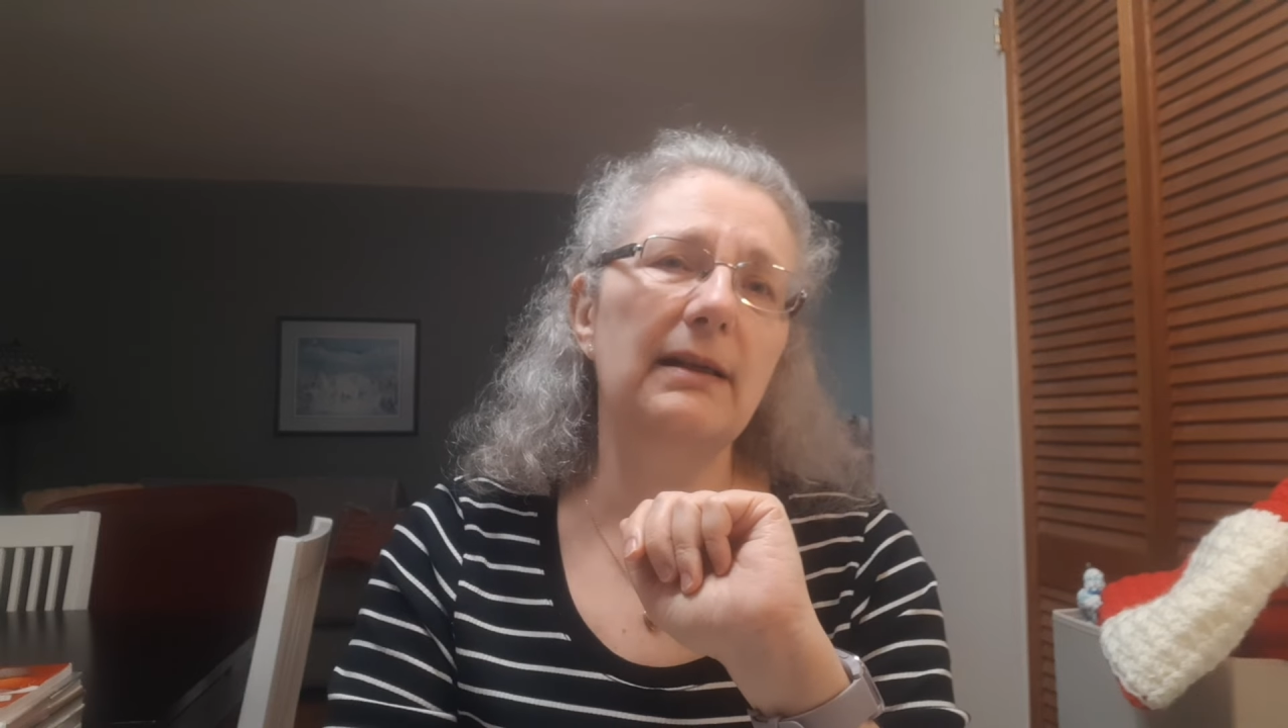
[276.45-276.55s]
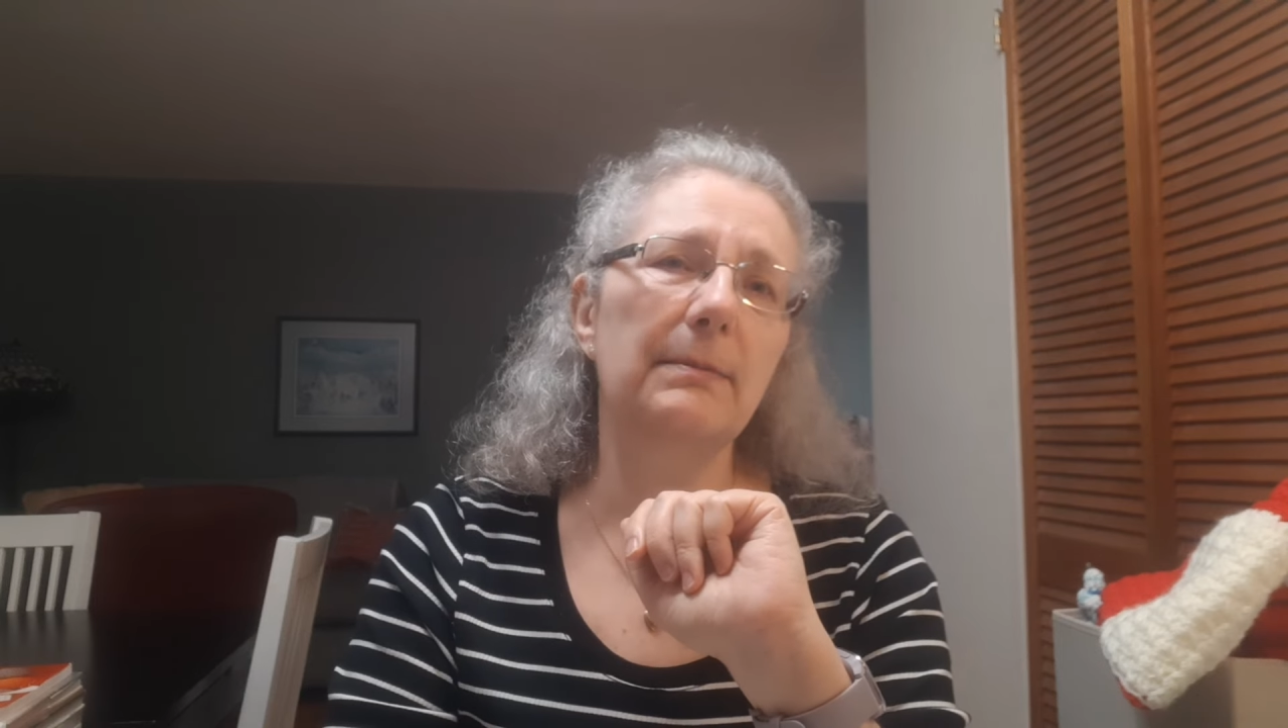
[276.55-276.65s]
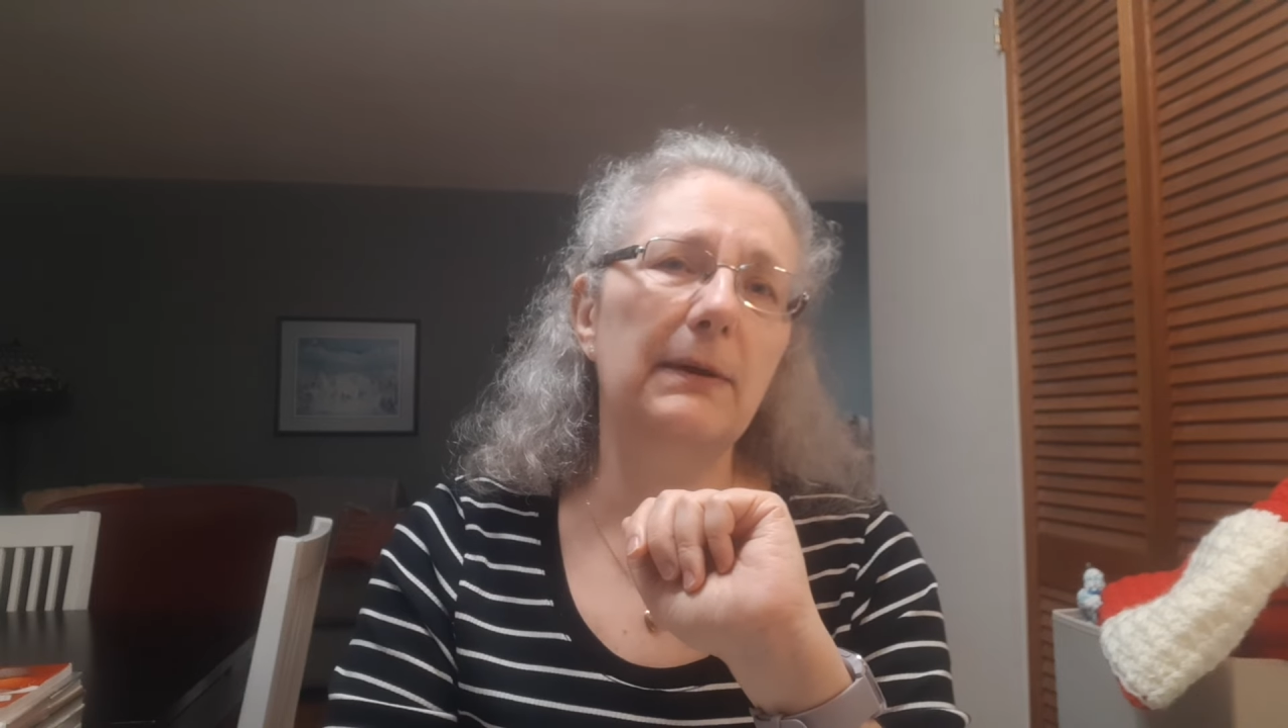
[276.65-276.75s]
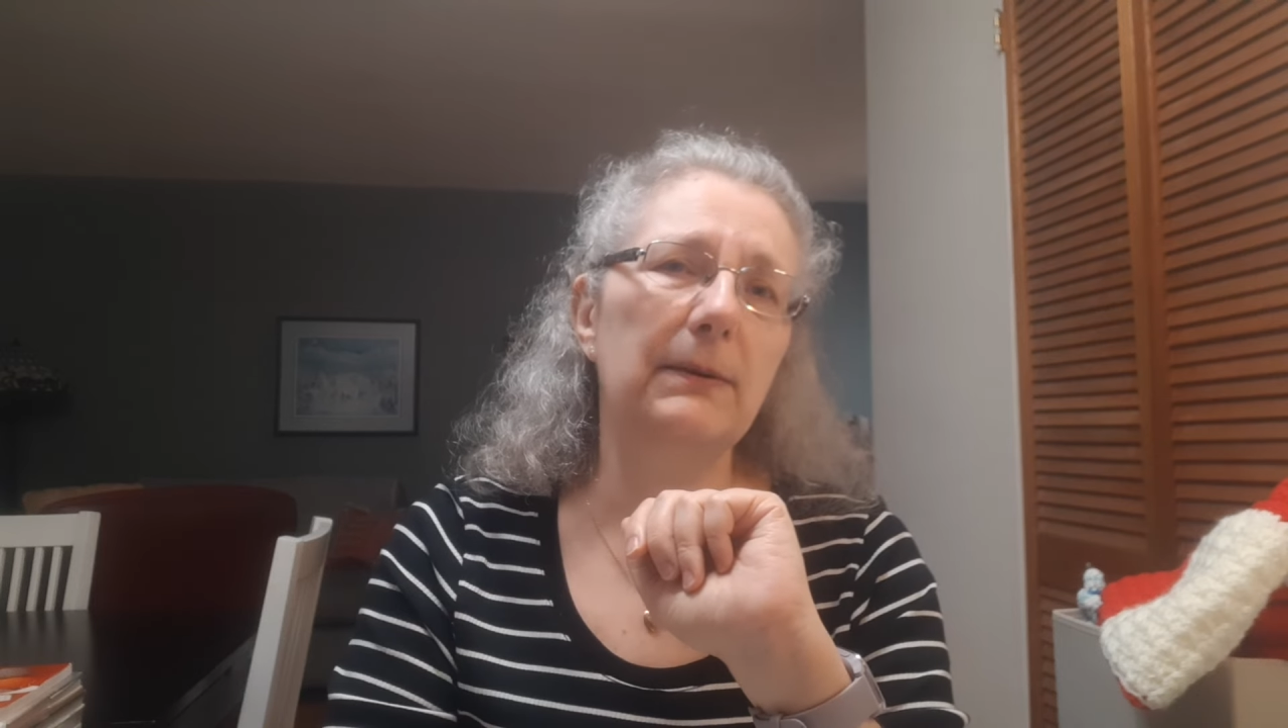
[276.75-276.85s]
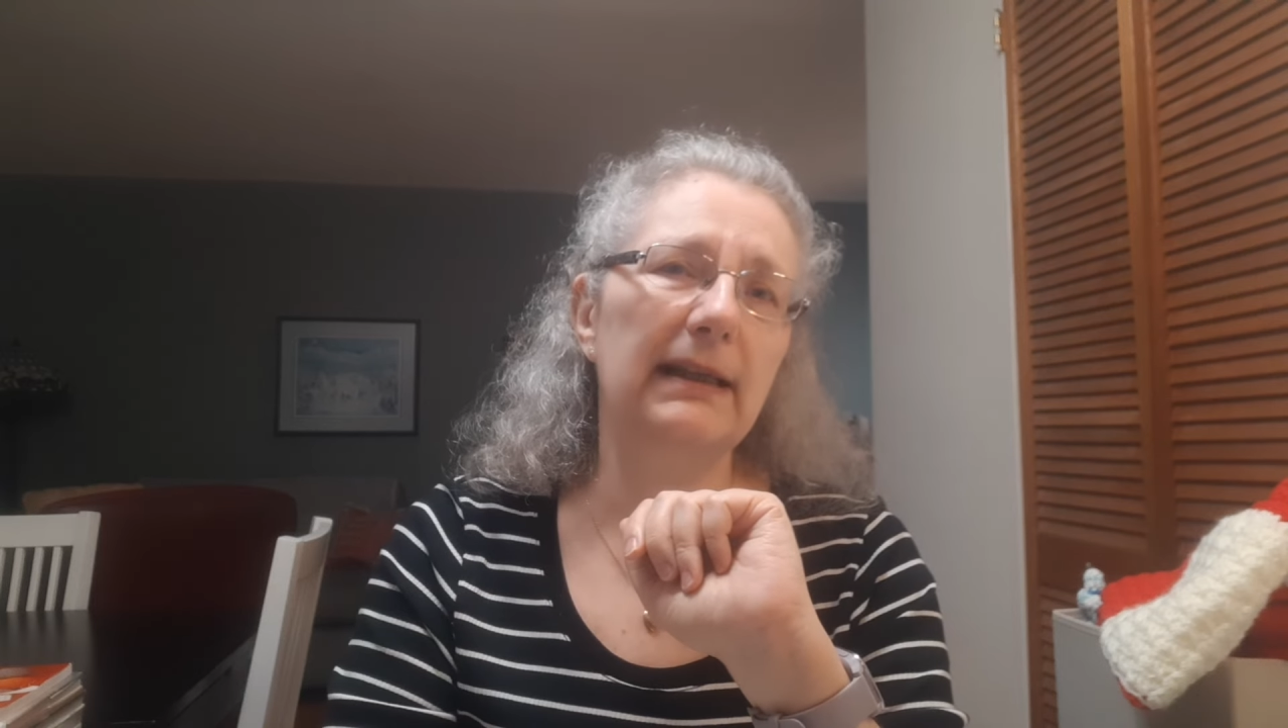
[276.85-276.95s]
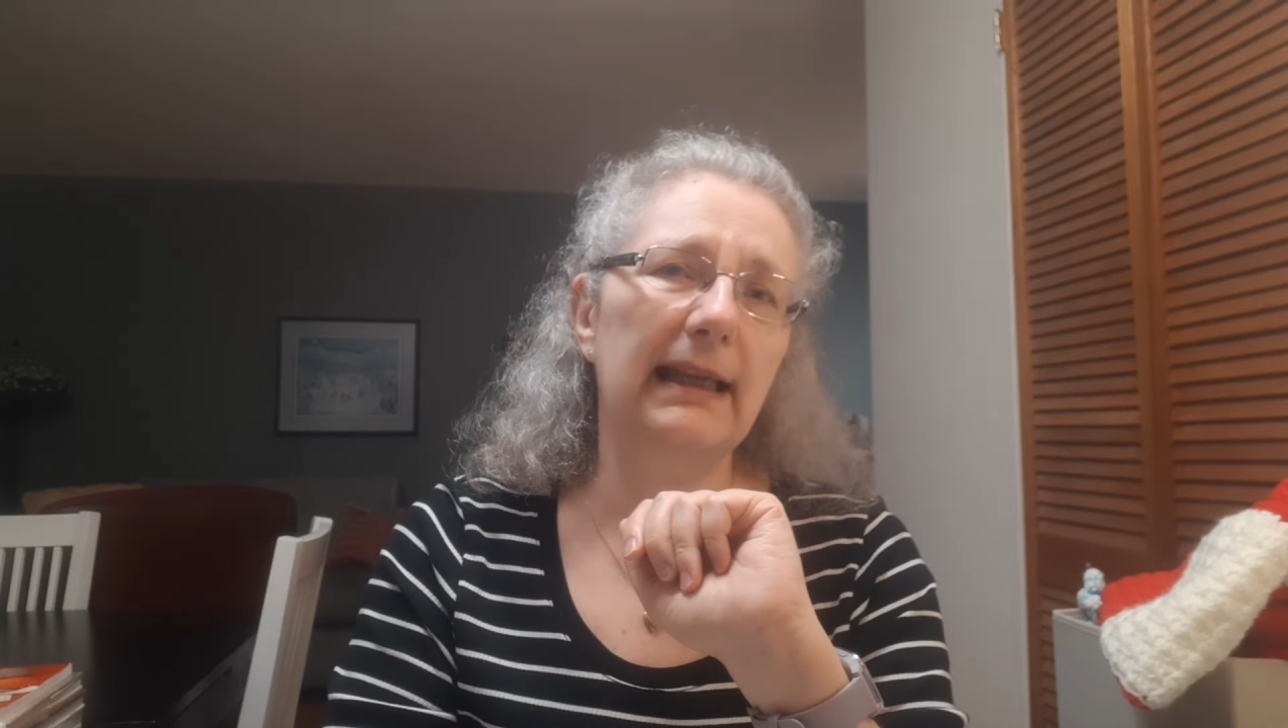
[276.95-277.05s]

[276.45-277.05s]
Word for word: about